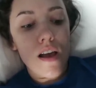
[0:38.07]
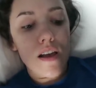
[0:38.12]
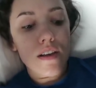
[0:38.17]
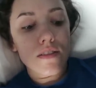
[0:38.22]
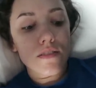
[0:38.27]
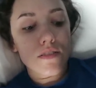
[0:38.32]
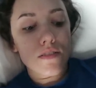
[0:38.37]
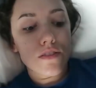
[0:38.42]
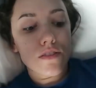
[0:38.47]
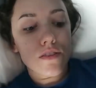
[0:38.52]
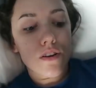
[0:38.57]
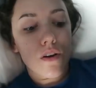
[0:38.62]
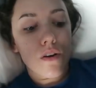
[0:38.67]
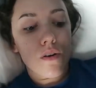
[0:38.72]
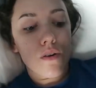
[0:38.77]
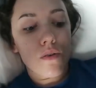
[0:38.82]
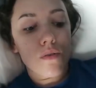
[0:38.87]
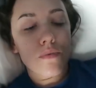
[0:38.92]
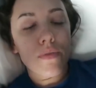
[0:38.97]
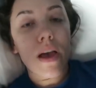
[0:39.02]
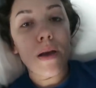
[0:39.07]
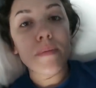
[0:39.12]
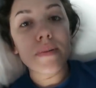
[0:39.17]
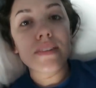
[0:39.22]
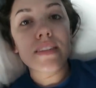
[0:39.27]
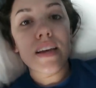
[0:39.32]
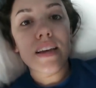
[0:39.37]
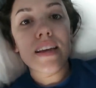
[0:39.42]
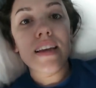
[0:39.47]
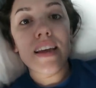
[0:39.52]
And so that
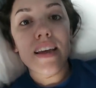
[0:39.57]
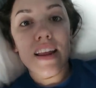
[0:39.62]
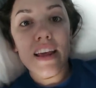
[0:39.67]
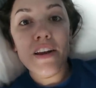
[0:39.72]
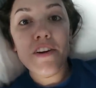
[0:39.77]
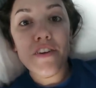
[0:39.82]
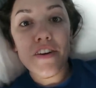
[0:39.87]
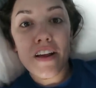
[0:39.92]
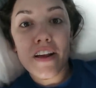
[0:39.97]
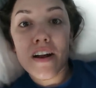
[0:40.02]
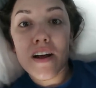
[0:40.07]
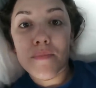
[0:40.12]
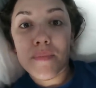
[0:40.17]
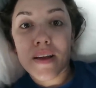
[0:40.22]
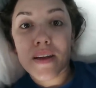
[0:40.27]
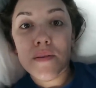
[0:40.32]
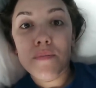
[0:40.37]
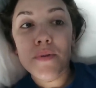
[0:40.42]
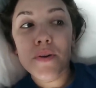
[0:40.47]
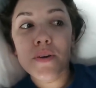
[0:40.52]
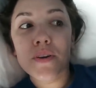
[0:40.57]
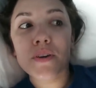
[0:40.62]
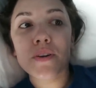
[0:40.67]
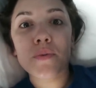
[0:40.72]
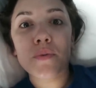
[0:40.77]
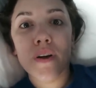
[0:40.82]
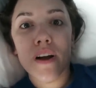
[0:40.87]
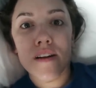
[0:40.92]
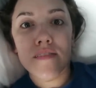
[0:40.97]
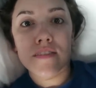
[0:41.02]
means I can get internet on my
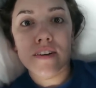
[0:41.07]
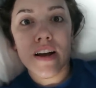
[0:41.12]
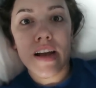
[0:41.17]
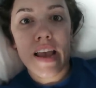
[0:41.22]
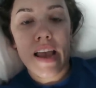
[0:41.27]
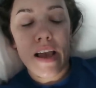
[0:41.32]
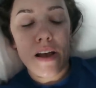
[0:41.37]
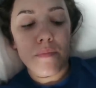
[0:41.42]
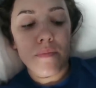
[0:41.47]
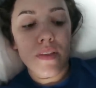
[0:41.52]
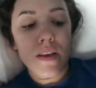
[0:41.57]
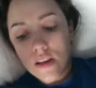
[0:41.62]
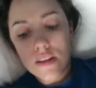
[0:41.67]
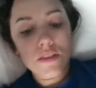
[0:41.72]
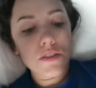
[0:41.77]
computer wherever I am.